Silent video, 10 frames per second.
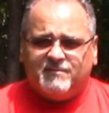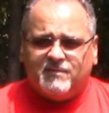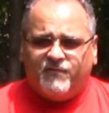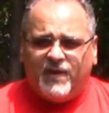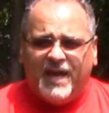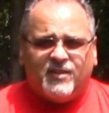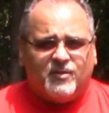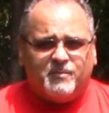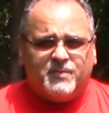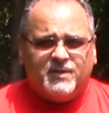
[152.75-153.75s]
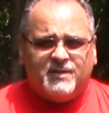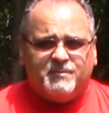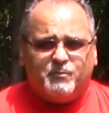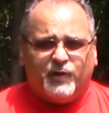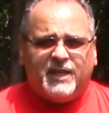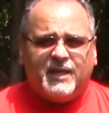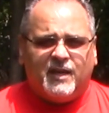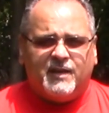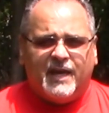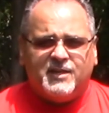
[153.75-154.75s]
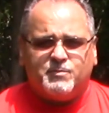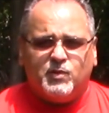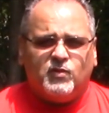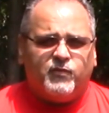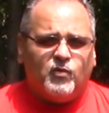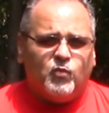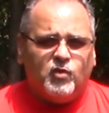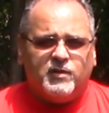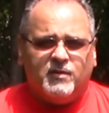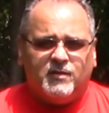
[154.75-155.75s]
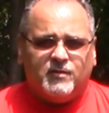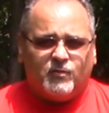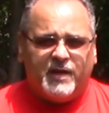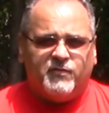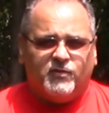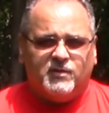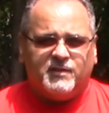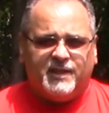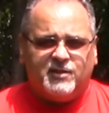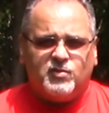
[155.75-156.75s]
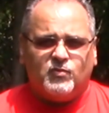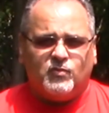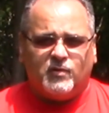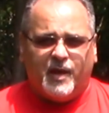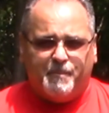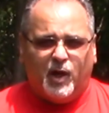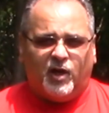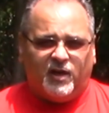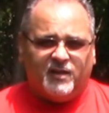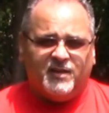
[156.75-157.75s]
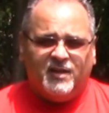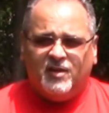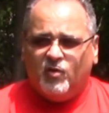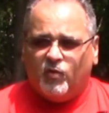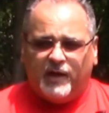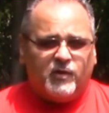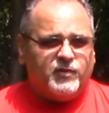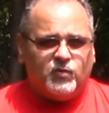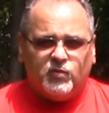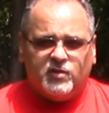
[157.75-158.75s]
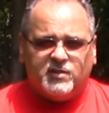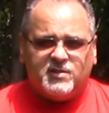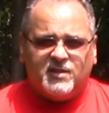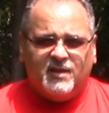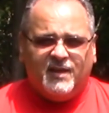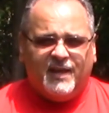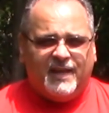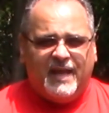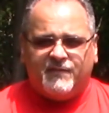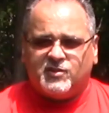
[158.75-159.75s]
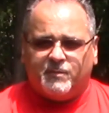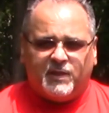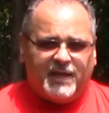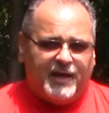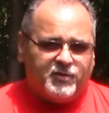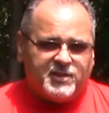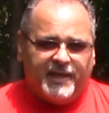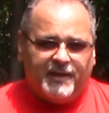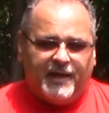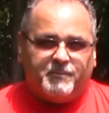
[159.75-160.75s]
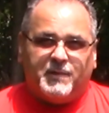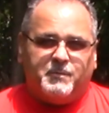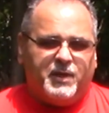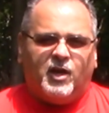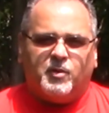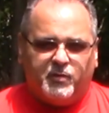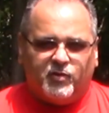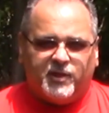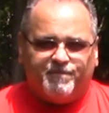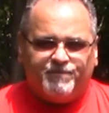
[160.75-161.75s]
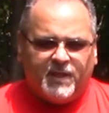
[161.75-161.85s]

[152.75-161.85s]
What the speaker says: fathom bringing a nice, beautiful wood rifle into a barn or out in the woods and have something gouge that. I'd be heartbroken.